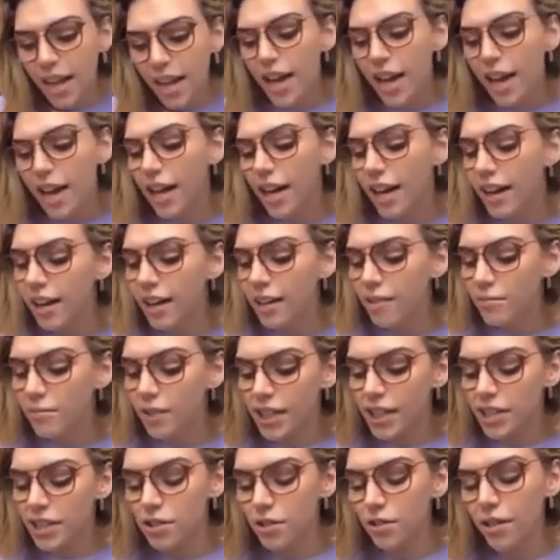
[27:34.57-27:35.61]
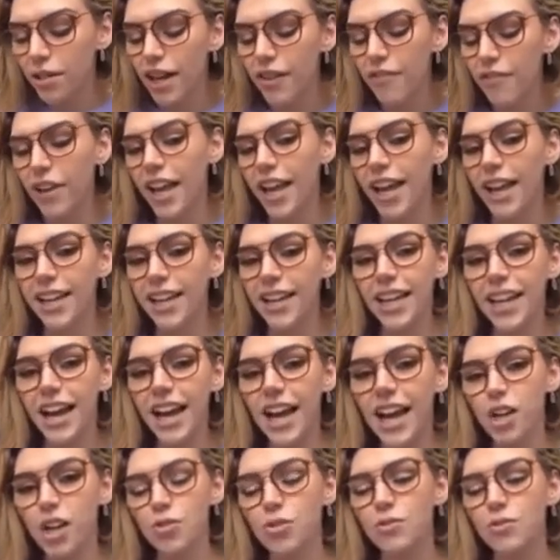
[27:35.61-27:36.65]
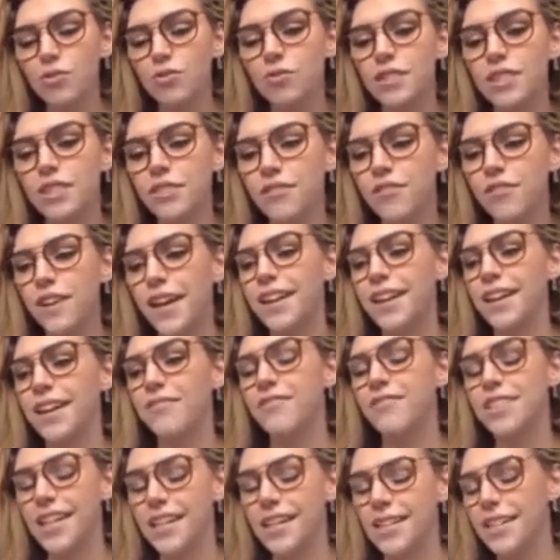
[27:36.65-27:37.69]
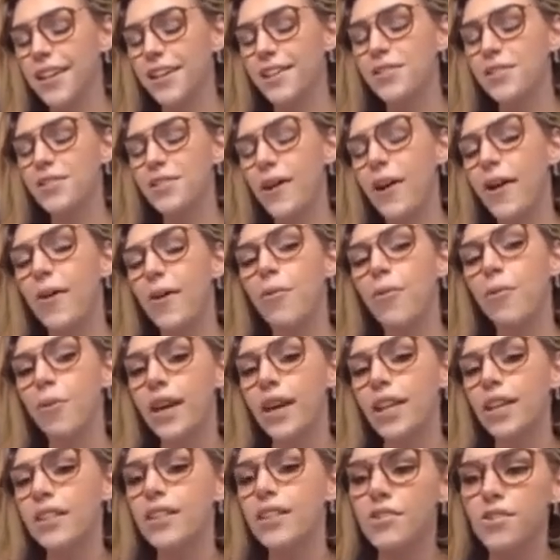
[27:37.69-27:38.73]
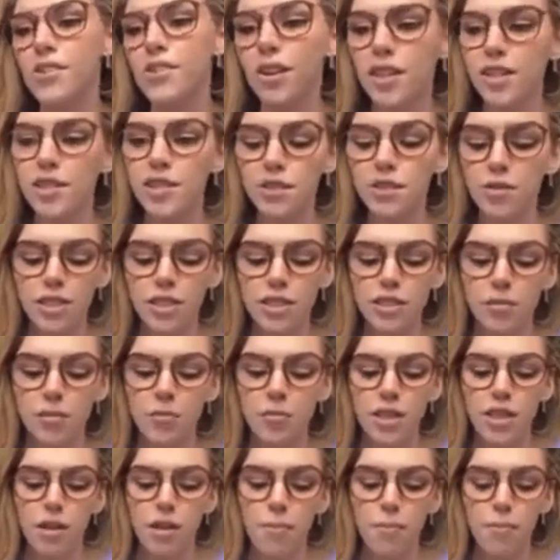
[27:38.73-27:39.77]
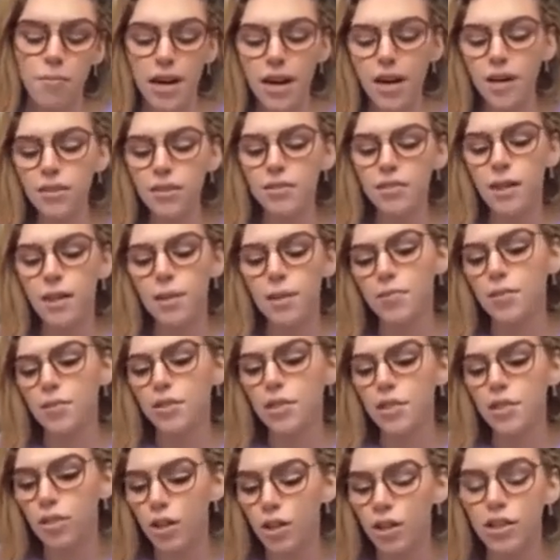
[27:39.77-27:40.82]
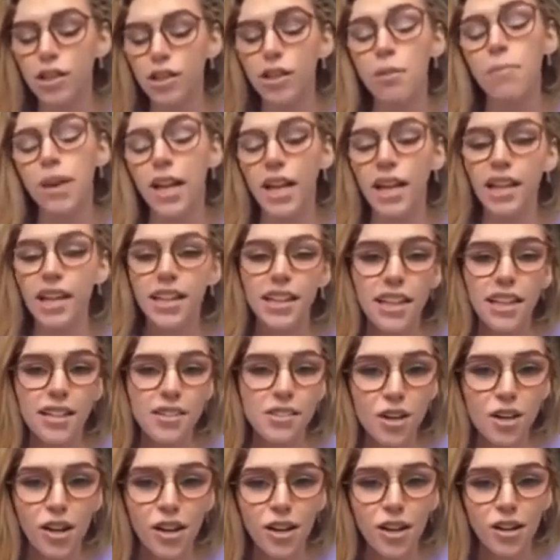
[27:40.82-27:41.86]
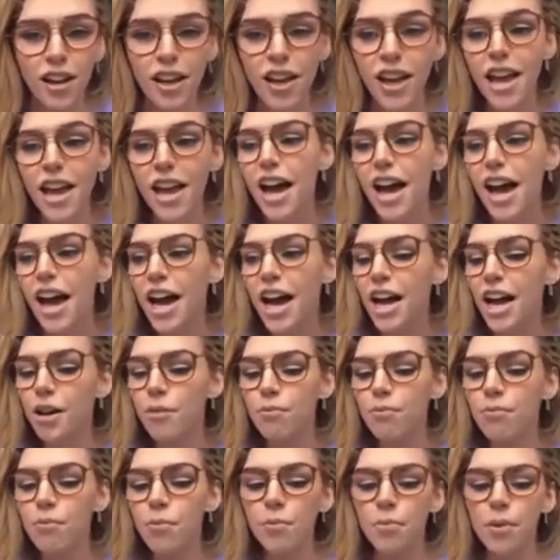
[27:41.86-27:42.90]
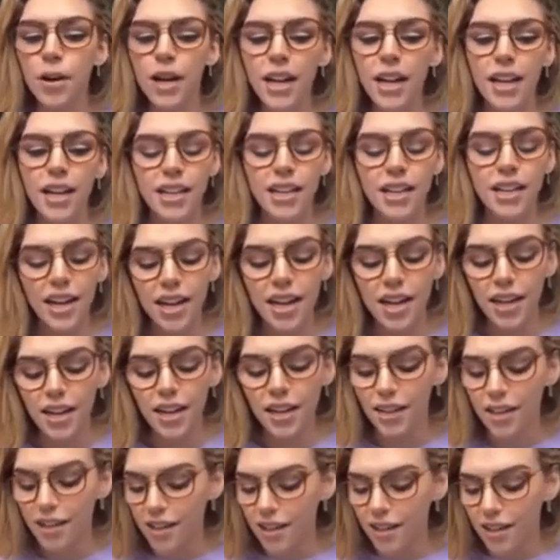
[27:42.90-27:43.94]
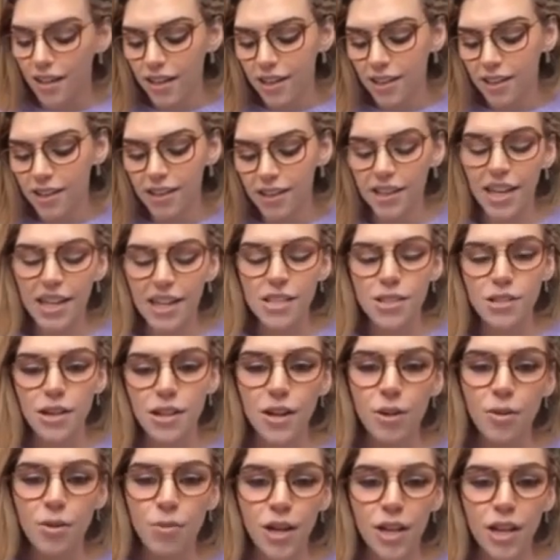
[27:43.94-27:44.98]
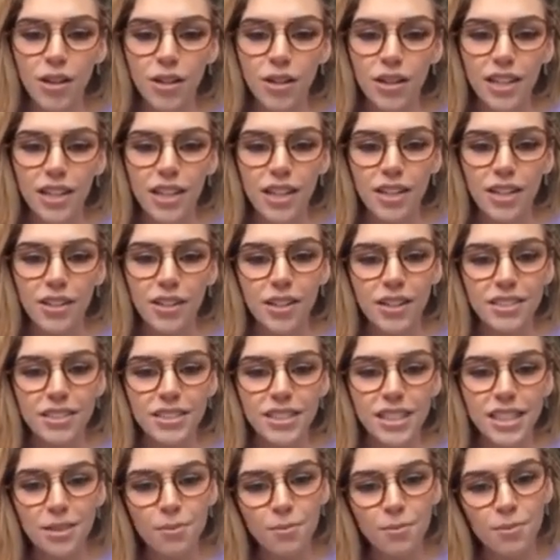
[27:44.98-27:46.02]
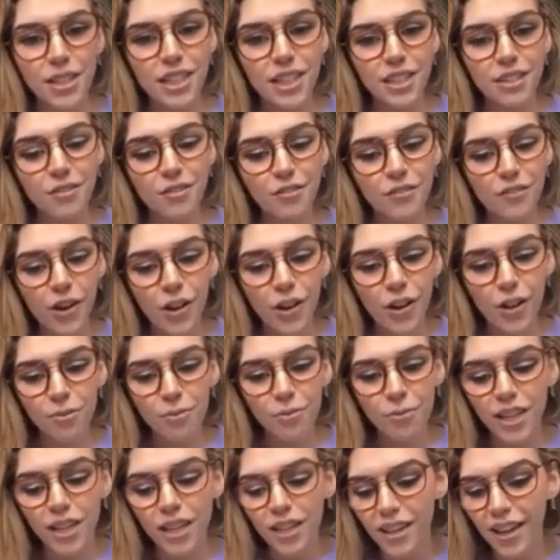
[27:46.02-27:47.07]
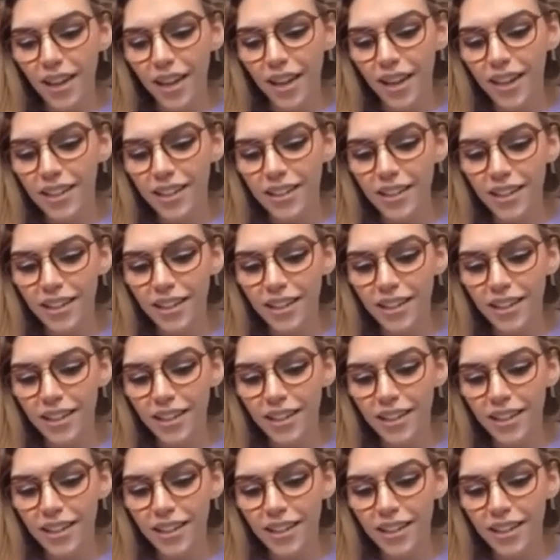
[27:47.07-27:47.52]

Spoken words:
I don't have any actual definitive details on what the song is going to be about. I'm currently picking that song. But yeah, that's where y'all can get in contact with me, follow me, and